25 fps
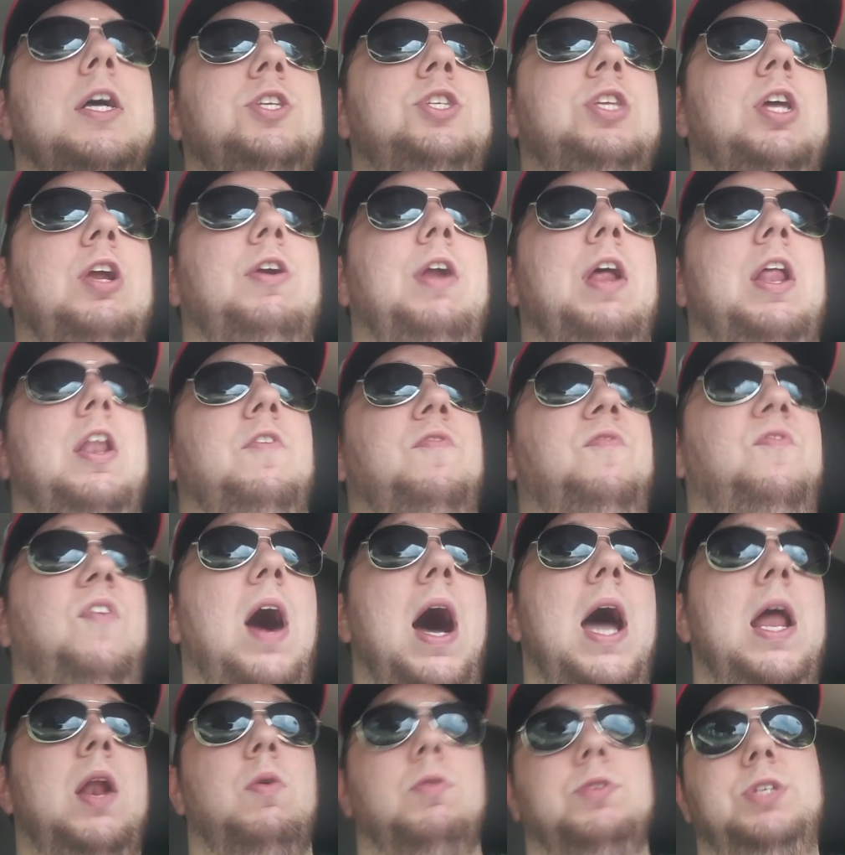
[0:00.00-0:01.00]
considering in the
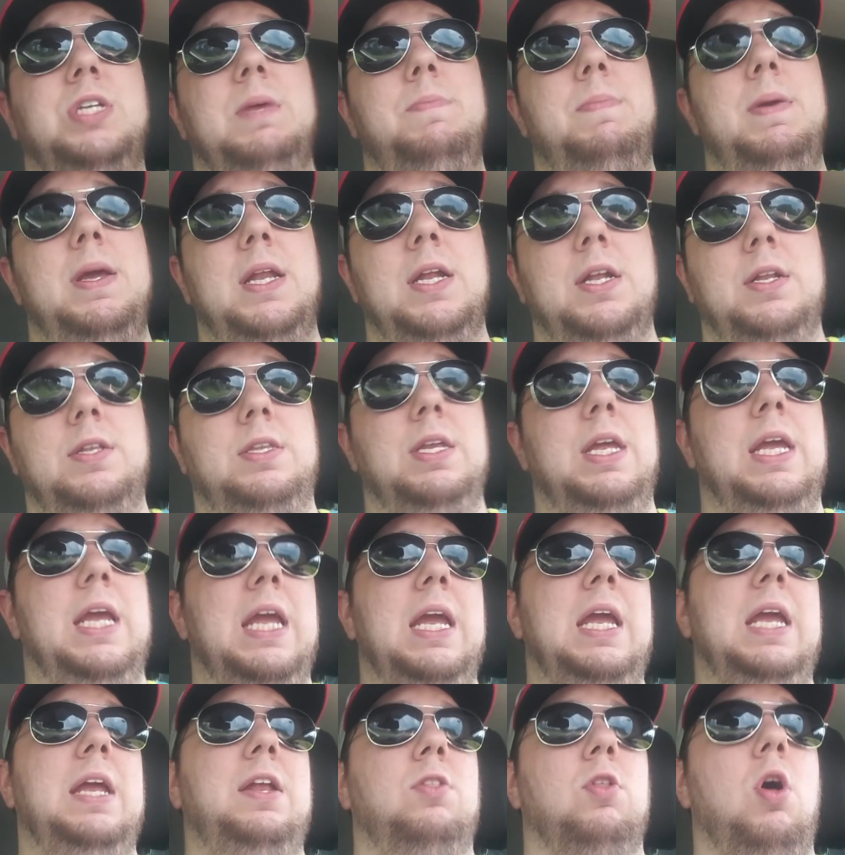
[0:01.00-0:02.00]
finals
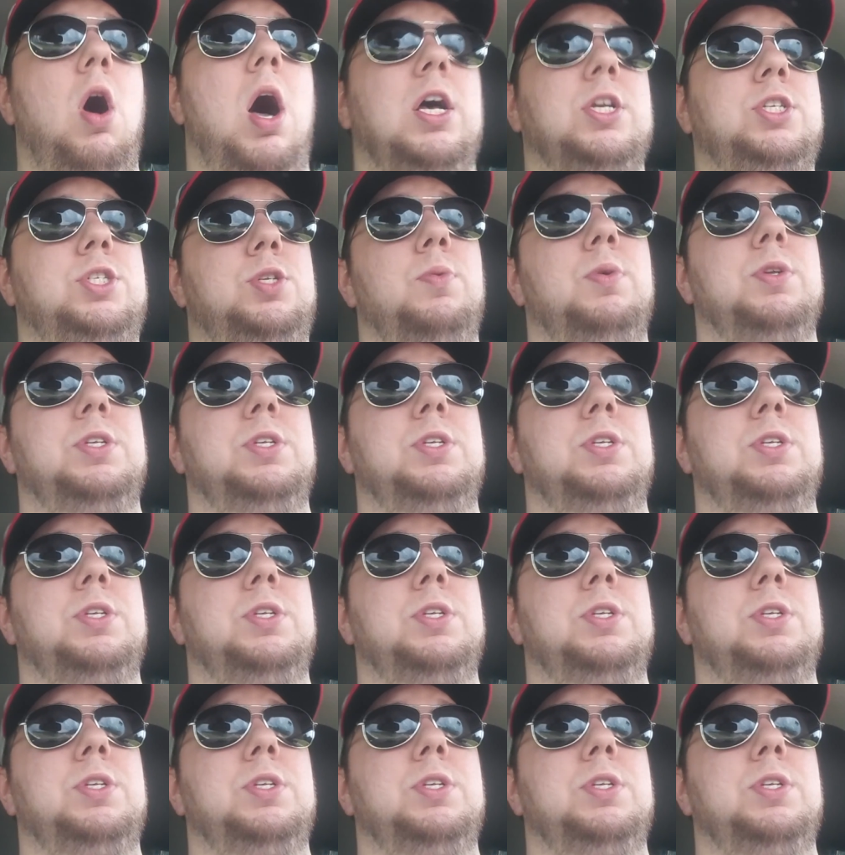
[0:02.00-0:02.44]
he lost